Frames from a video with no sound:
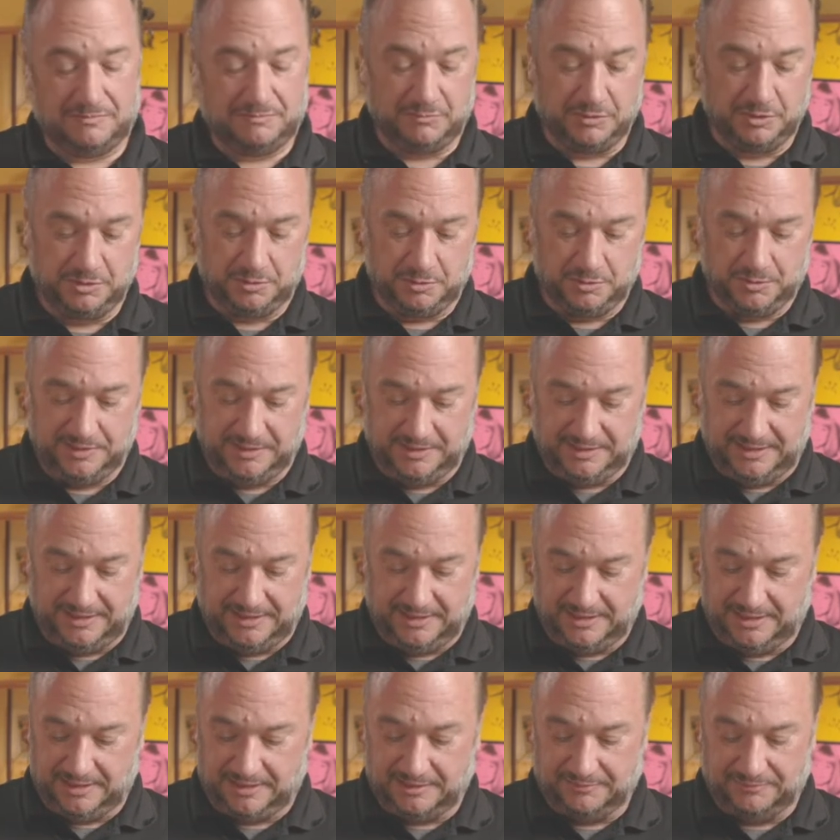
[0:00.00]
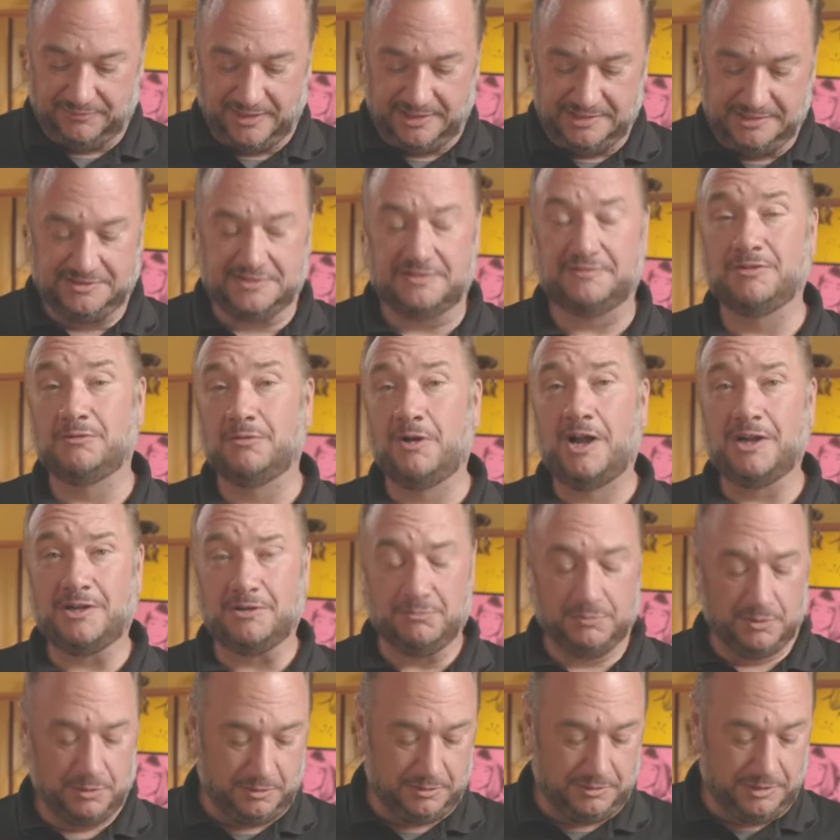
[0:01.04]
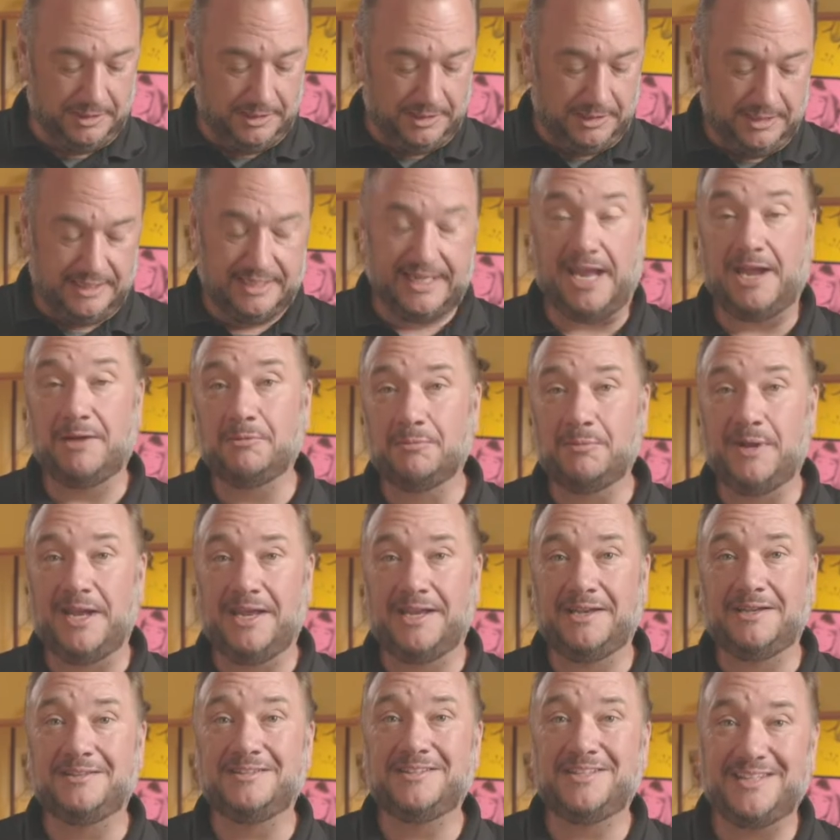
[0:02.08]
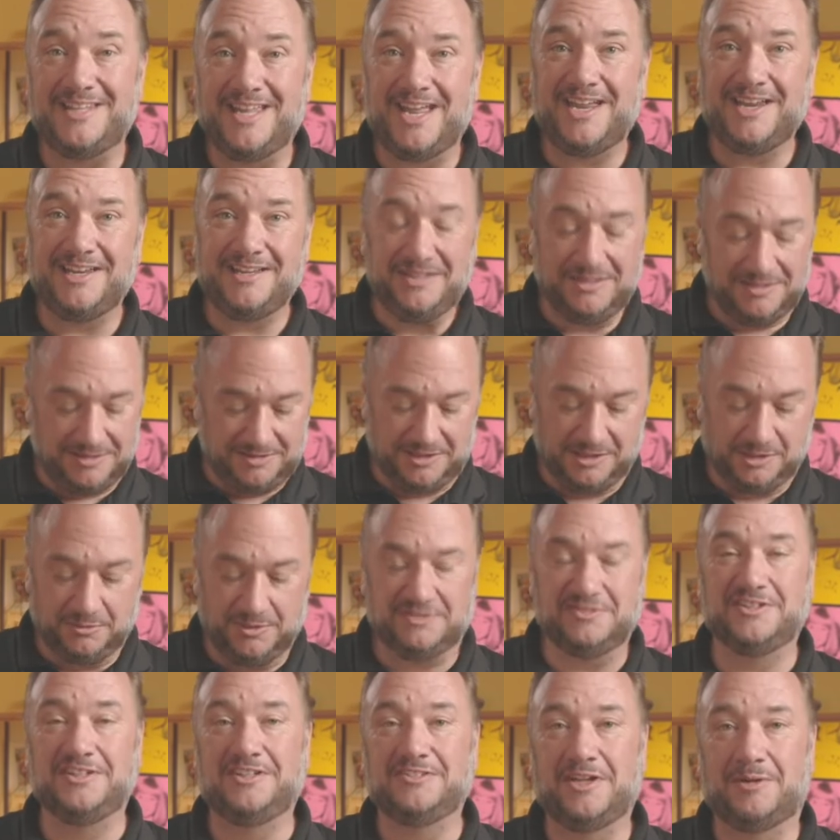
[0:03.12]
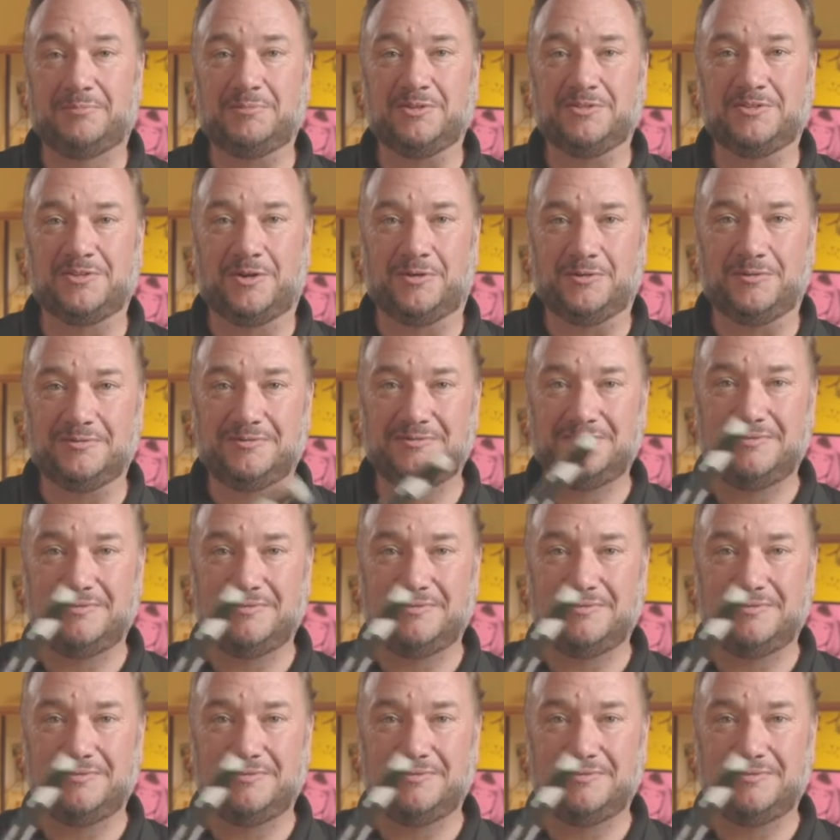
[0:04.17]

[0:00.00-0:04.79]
we're doing the Confessions of a Rock and Roll Cameraman today, the Grizzlies episode.